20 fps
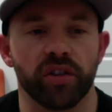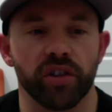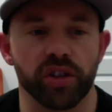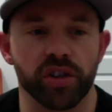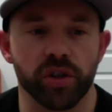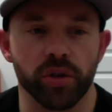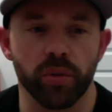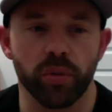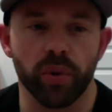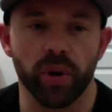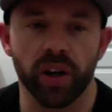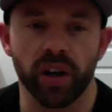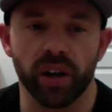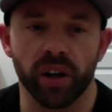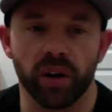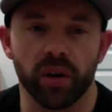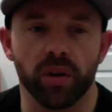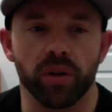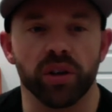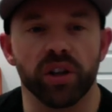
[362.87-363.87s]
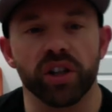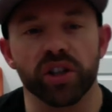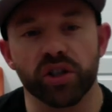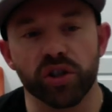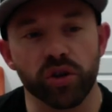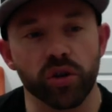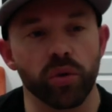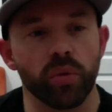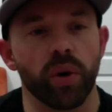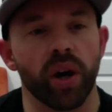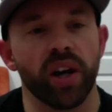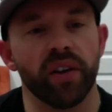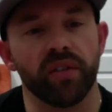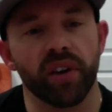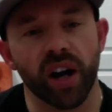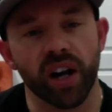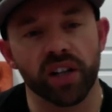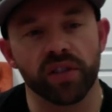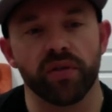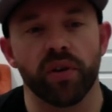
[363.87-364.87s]
this new wave,
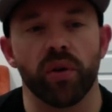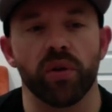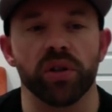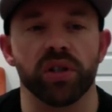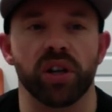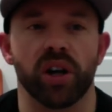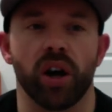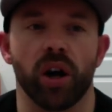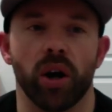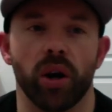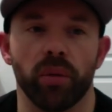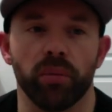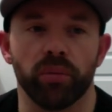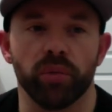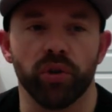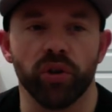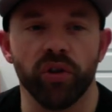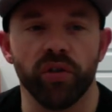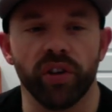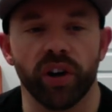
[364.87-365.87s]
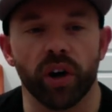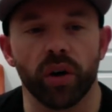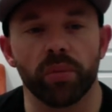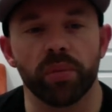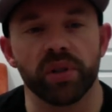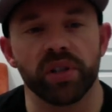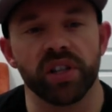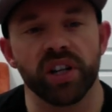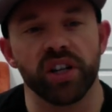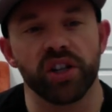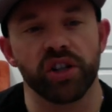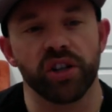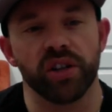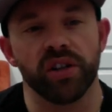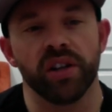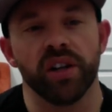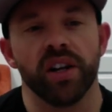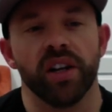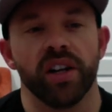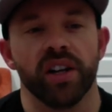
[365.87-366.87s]
guys, focusing on improving our
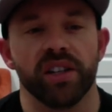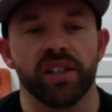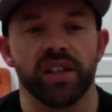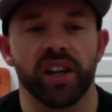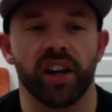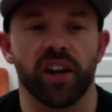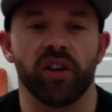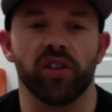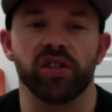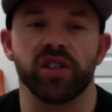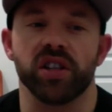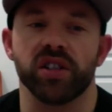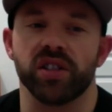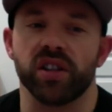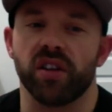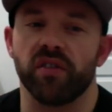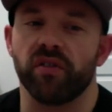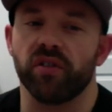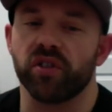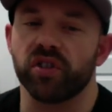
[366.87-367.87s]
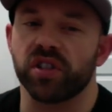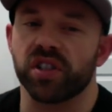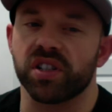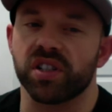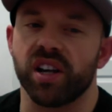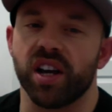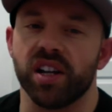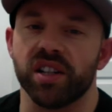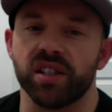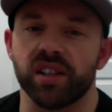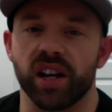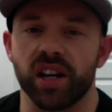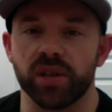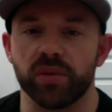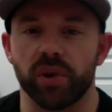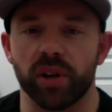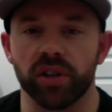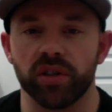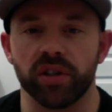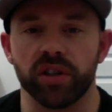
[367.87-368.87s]
position, setting ourselves up for success as
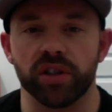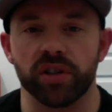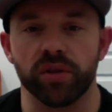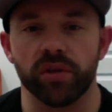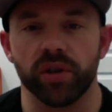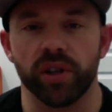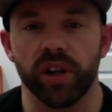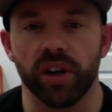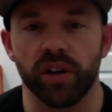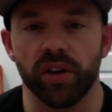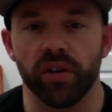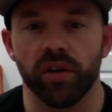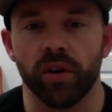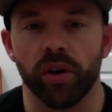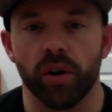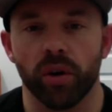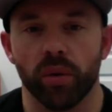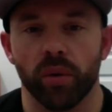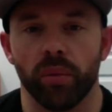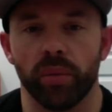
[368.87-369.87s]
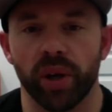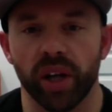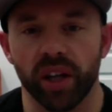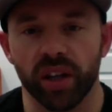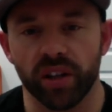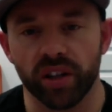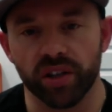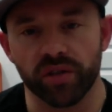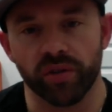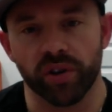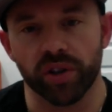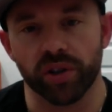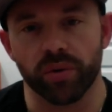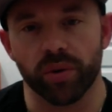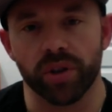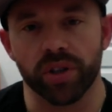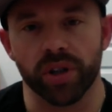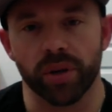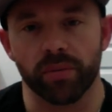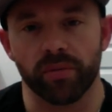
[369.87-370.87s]
we enter this new year. We'll be hitting these front
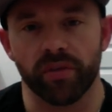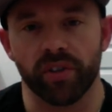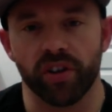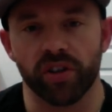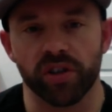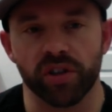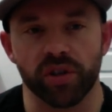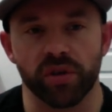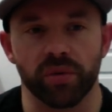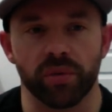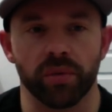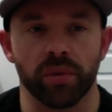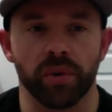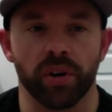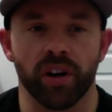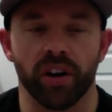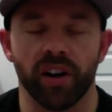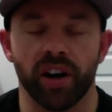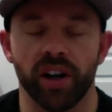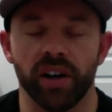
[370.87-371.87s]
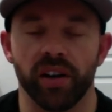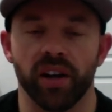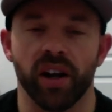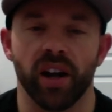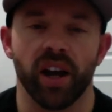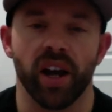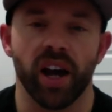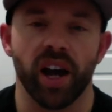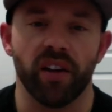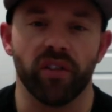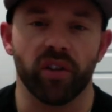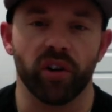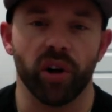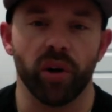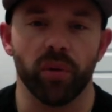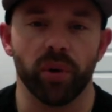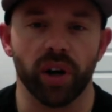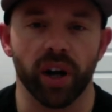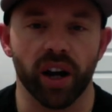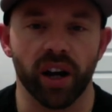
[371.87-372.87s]
squats up very soon. All right, have a
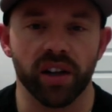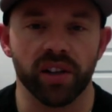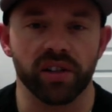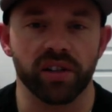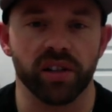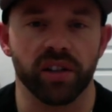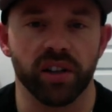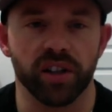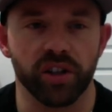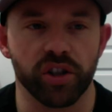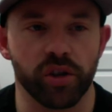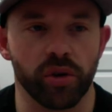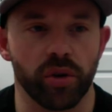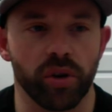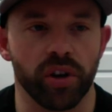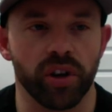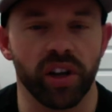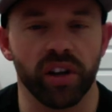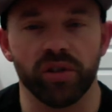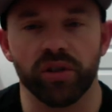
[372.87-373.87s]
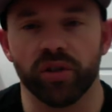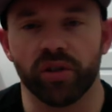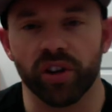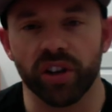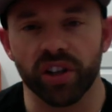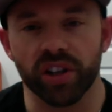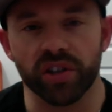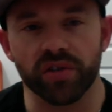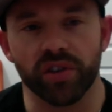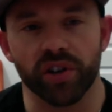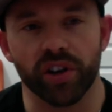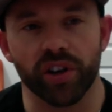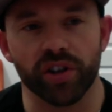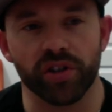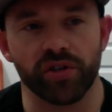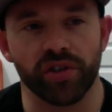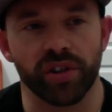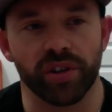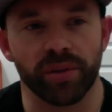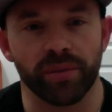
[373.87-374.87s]
great one, guys. Enjoy. Do great things for your
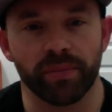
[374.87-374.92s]
country.